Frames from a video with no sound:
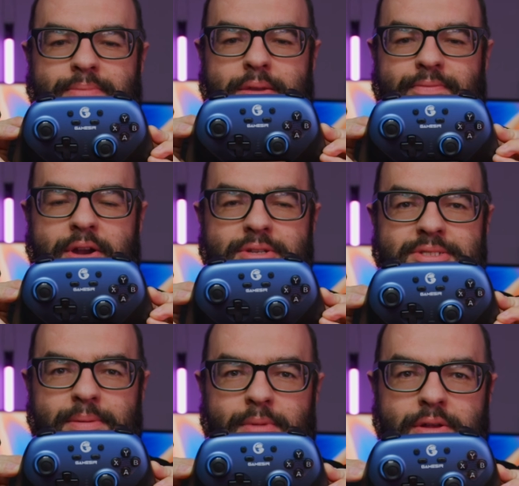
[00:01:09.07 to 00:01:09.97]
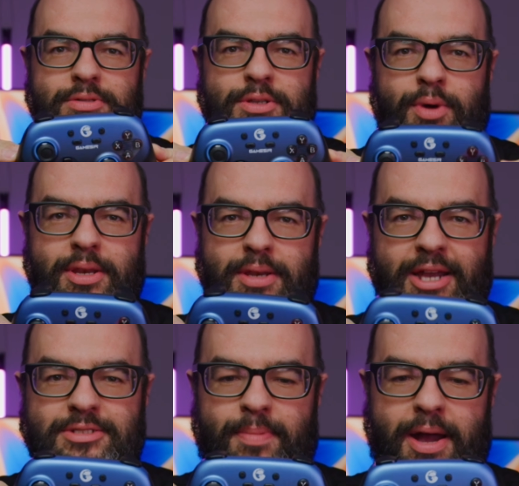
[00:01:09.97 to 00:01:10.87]
Very similar to what an
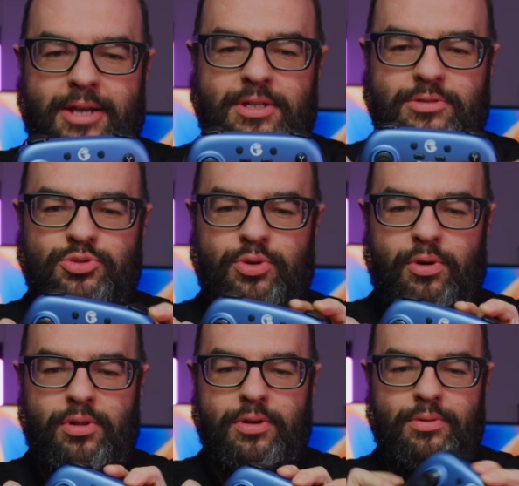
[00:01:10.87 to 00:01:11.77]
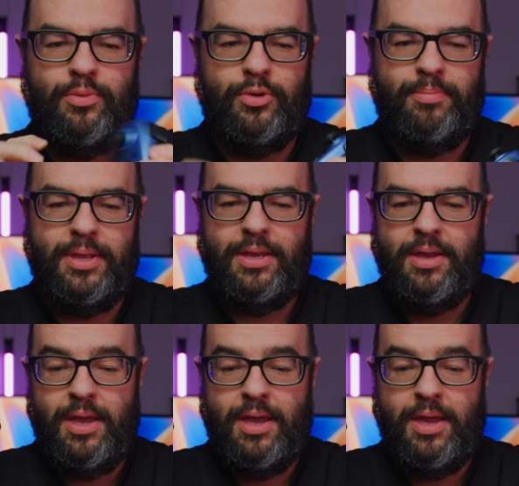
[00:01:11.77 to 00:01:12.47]
Xbox controller would be.